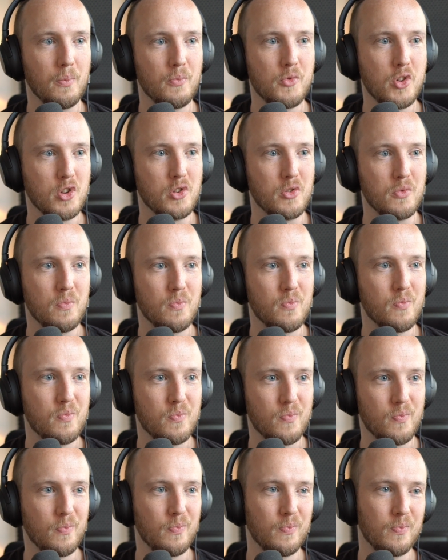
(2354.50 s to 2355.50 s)
just
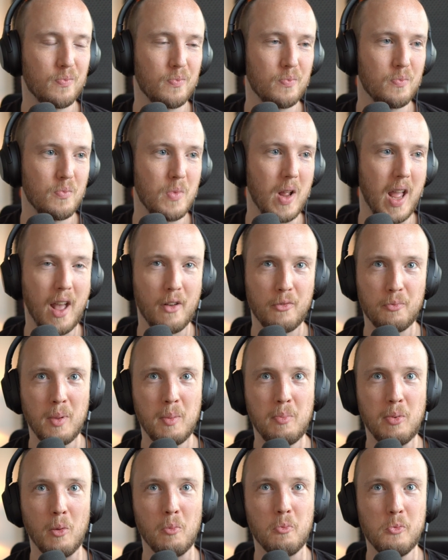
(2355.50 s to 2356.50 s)
have
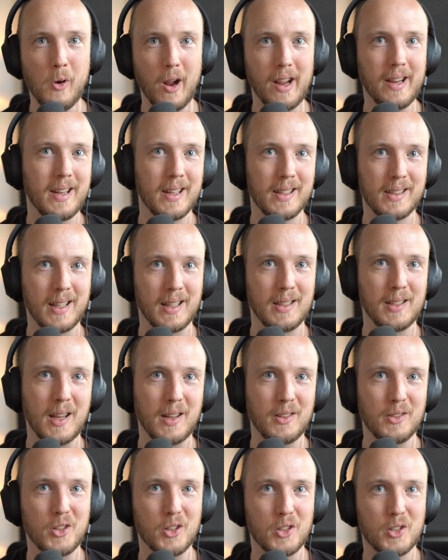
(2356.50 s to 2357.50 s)
people break it and
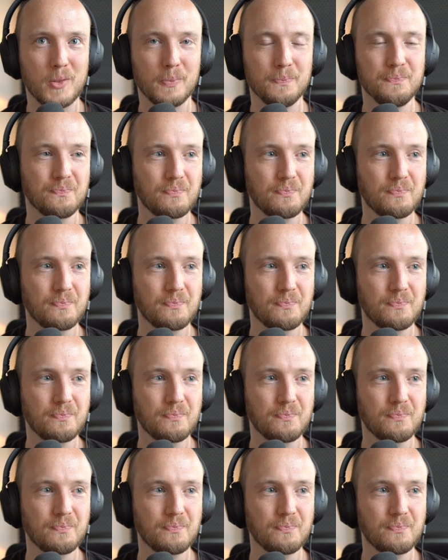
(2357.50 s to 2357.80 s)
then just